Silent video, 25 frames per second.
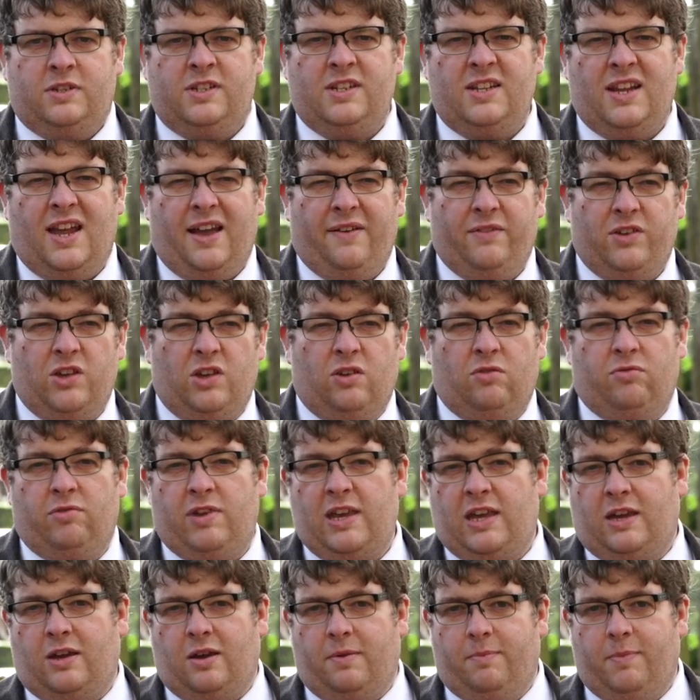didn't have a
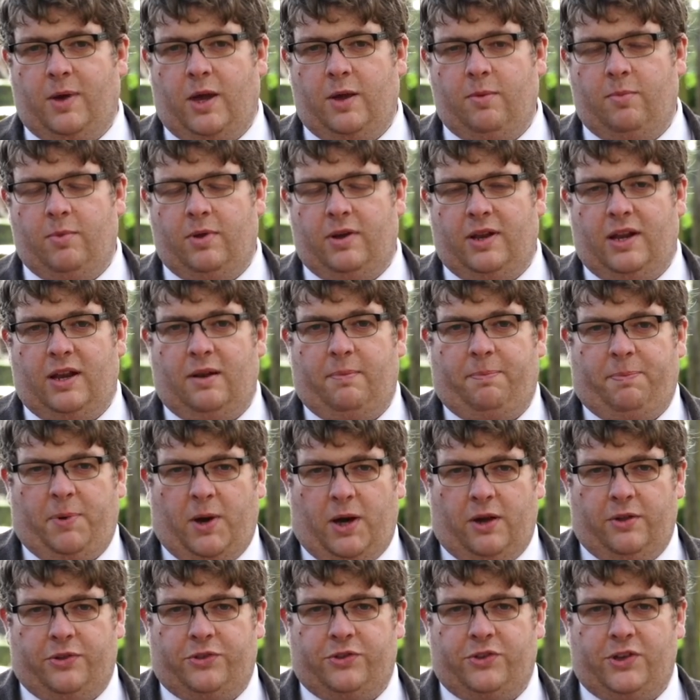eureka moment in a
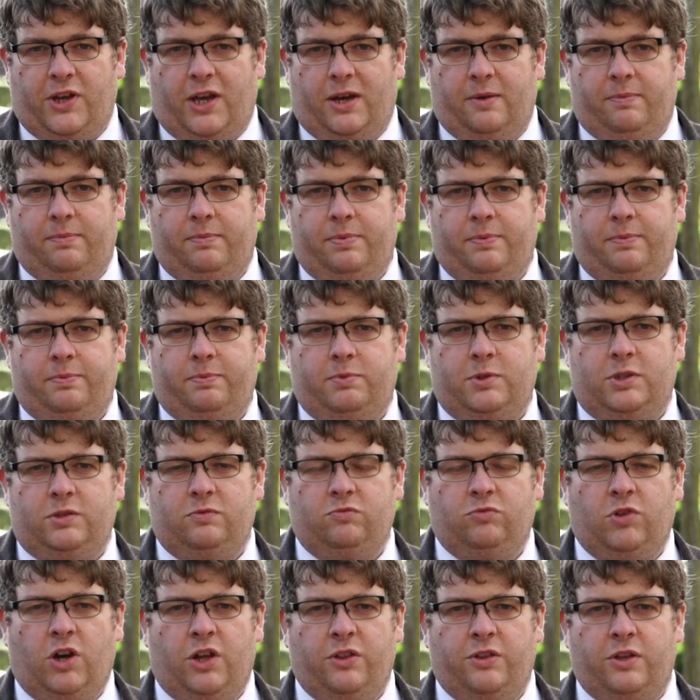bathtub, but
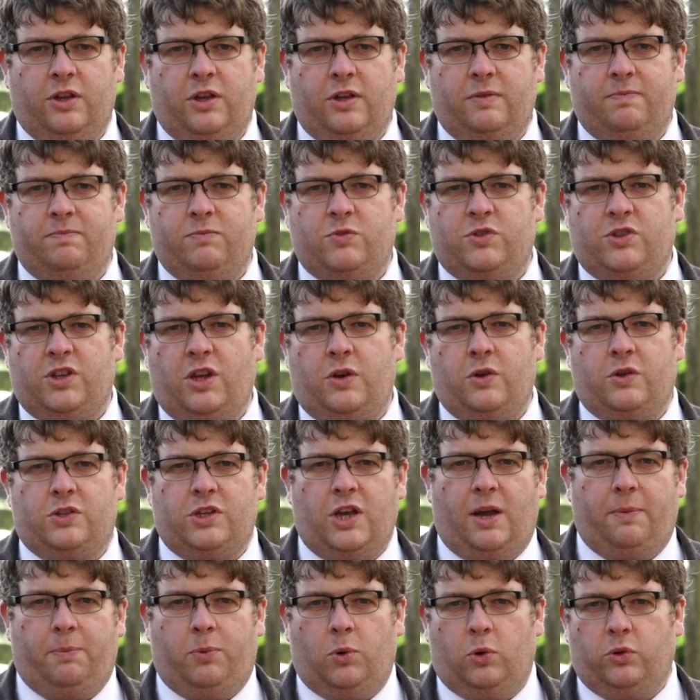rather soaked
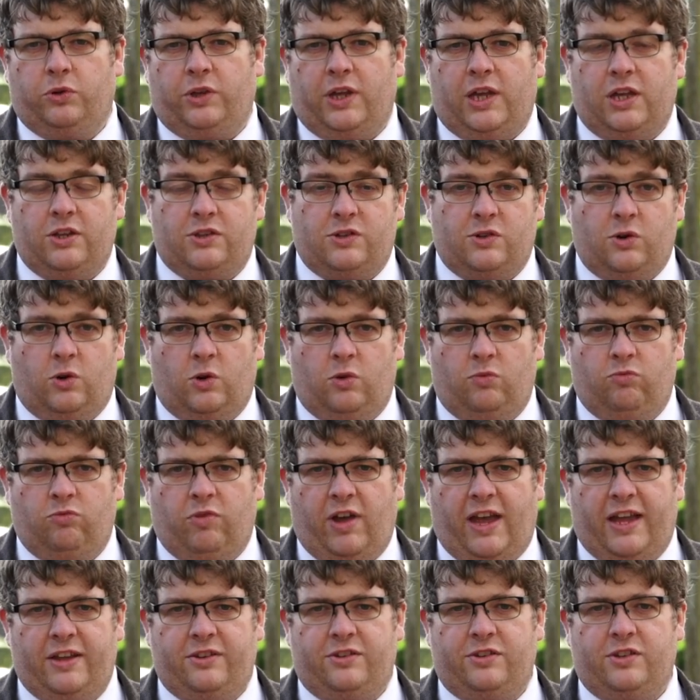up all that he saw and
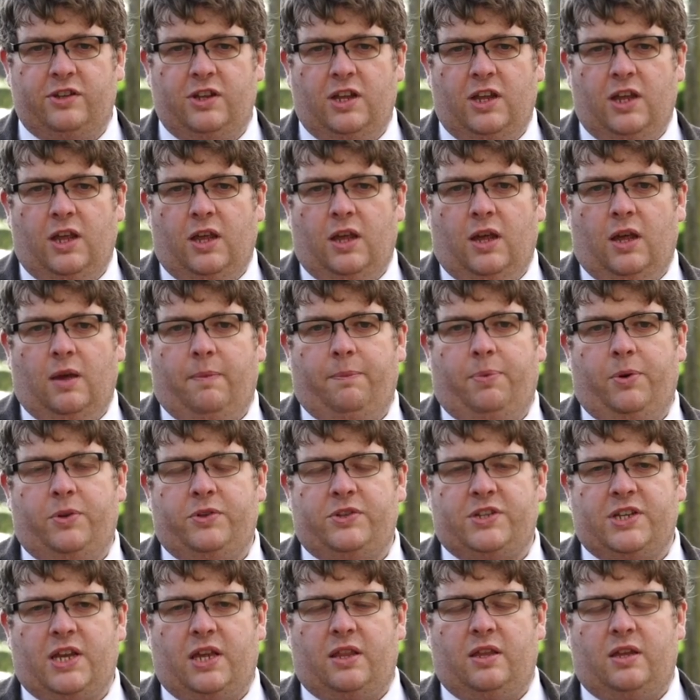read and put
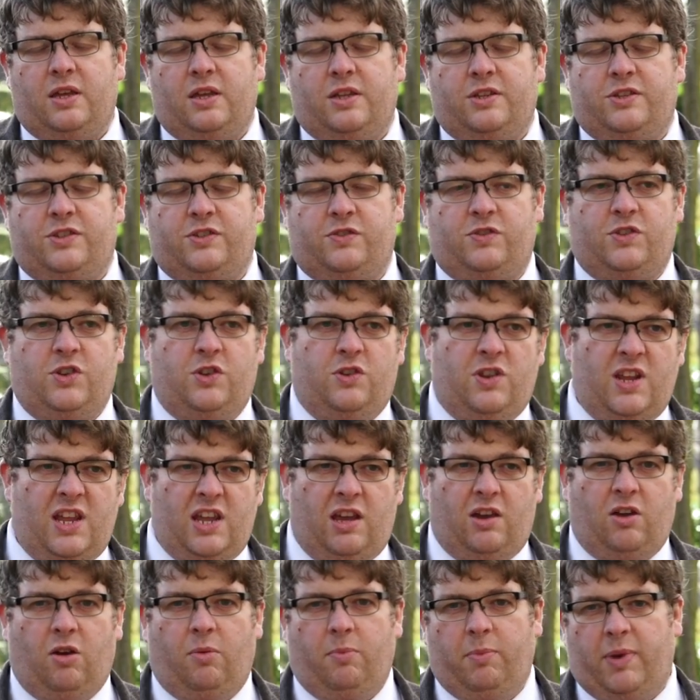together his
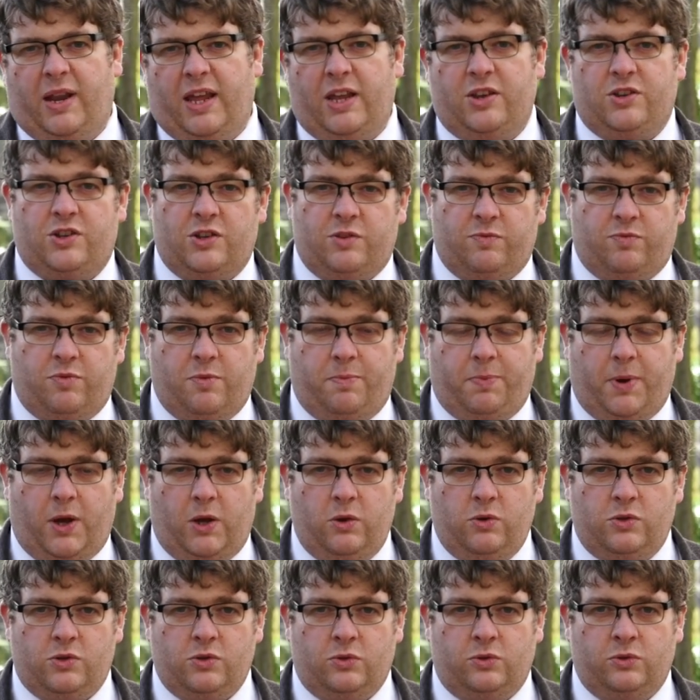unique combination of
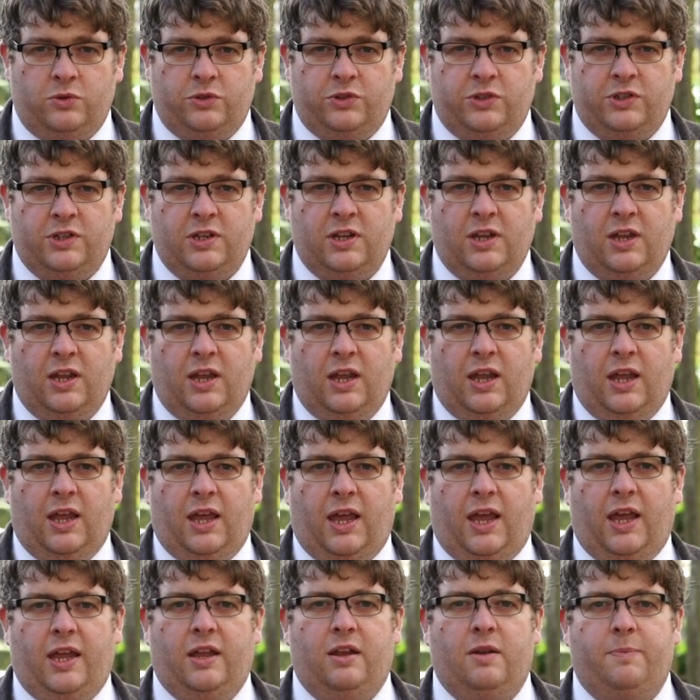proposals
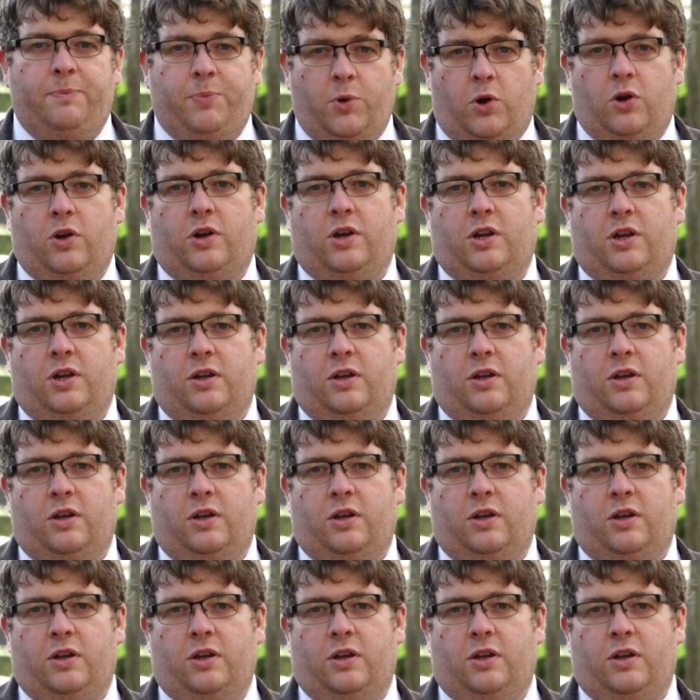in a book,